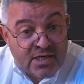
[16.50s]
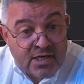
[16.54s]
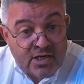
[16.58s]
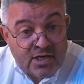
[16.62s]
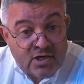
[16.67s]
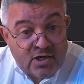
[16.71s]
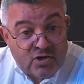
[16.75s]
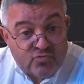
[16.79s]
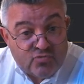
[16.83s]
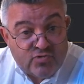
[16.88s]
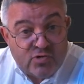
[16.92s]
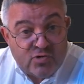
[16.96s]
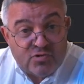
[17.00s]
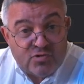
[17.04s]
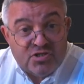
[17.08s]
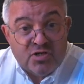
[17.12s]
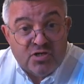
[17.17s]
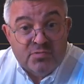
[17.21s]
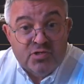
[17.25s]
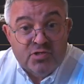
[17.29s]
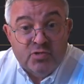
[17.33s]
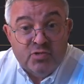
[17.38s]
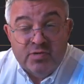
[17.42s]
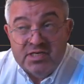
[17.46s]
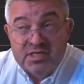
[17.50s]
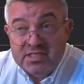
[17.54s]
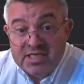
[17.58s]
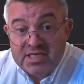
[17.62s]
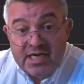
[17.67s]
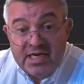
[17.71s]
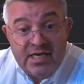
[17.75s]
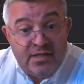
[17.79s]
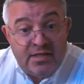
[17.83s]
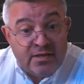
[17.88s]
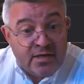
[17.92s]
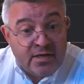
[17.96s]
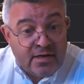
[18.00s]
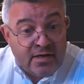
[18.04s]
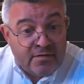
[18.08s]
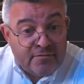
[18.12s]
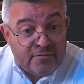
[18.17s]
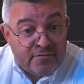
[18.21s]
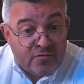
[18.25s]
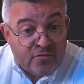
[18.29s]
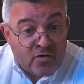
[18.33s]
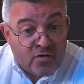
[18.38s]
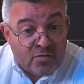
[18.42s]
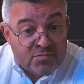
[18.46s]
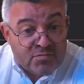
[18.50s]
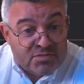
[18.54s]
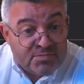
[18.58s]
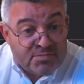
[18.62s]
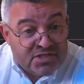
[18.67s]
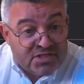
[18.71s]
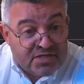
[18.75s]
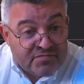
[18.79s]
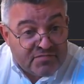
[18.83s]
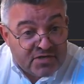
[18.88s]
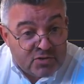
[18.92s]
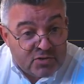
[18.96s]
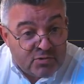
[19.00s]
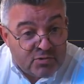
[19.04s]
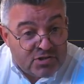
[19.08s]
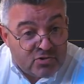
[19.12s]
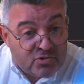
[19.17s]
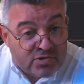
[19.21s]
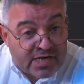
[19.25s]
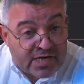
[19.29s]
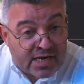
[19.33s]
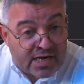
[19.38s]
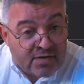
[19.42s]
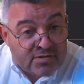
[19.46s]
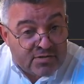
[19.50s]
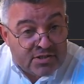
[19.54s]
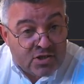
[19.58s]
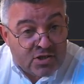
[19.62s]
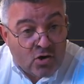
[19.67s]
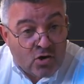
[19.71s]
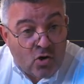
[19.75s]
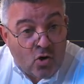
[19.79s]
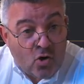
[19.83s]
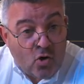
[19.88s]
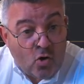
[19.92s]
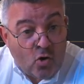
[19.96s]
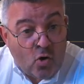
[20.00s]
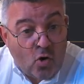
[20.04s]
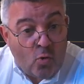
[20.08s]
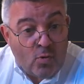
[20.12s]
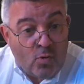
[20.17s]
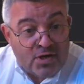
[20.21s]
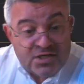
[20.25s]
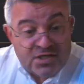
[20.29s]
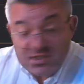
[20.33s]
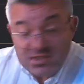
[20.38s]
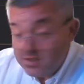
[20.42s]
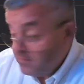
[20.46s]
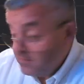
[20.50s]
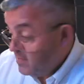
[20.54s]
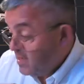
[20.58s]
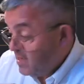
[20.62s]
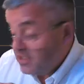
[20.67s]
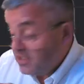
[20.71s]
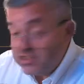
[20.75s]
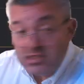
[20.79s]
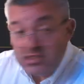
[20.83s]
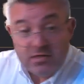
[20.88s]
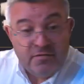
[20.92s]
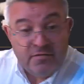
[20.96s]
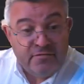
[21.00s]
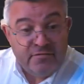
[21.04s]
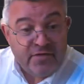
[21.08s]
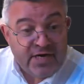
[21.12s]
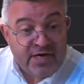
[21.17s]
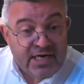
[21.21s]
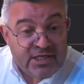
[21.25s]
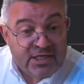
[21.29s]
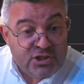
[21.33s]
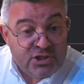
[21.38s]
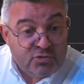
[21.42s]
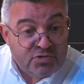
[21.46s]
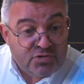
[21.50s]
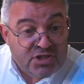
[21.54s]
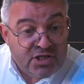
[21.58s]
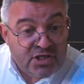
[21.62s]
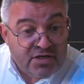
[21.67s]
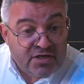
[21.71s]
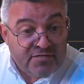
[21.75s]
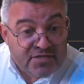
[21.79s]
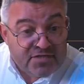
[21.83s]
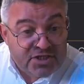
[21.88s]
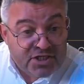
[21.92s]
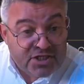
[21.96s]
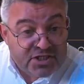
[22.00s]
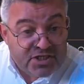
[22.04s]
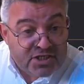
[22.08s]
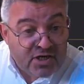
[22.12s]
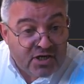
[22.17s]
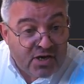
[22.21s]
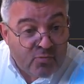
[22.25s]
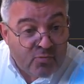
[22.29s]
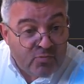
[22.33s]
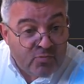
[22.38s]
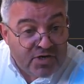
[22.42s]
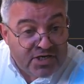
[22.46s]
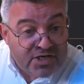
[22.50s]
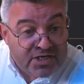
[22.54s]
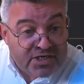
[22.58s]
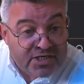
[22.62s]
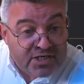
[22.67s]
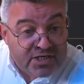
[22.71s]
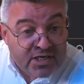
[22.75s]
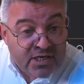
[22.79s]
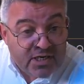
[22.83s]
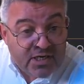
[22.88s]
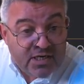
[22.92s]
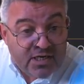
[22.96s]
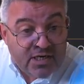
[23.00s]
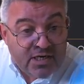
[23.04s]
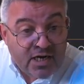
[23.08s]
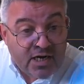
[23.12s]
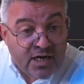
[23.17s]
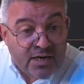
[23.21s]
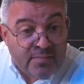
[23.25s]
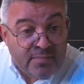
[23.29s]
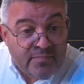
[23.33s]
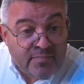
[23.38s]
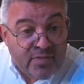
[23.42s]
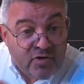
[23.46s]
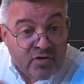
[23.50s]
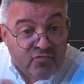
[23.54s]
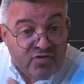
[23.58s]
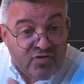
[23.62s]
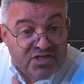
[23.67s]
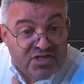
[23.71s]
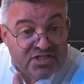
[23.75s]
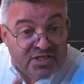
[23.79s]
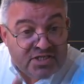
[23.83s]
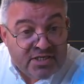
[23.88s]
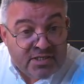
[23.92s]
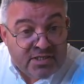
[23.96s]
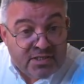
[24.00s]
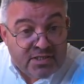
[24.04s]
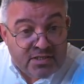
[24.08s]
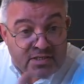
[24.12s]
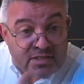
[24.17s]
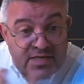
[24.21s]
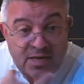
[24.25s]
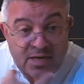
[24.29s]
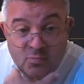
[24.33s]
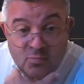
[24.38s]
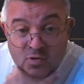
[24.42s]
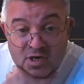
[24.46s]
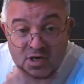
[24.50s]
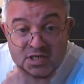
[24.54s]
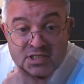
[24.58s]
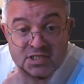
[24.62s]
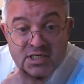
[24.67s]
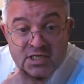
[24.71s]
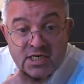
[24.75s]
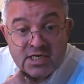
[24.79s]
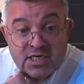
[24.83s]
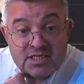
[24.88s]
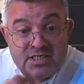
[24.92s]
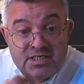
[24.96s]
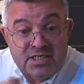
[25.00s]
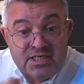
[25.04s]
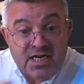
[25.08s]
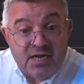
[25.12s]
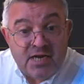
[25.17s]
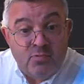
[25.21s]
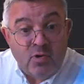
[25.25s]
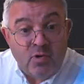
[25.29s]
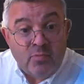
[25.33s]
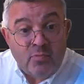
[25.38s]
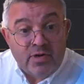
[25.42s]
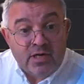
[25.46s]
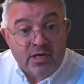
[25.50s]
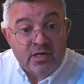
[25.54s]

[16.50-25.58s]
real-time tweets either from specific Twitter accounts or ones that match financial searches like we did Arista networks. Today what we're going to